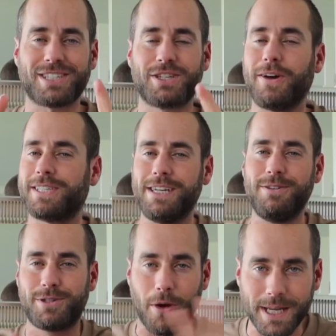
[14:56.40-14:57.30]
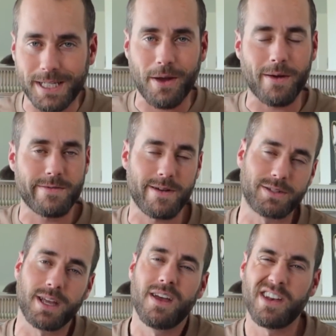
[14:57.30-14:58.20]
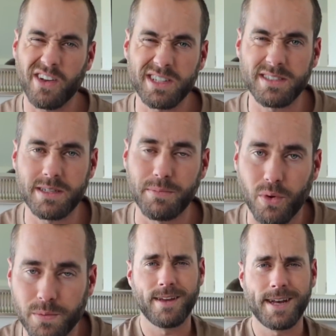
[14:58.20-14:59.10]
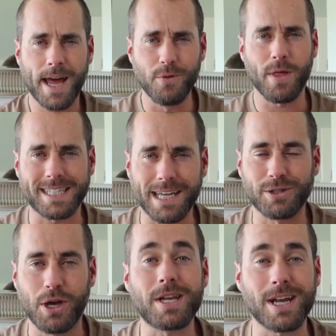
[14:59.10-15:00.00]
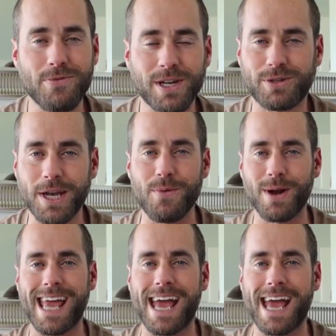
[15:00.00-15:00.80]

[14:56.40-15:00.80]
started. You don't need to go anywhere else. Nice and simple. Now, if all that sounds good and you're interested and you want to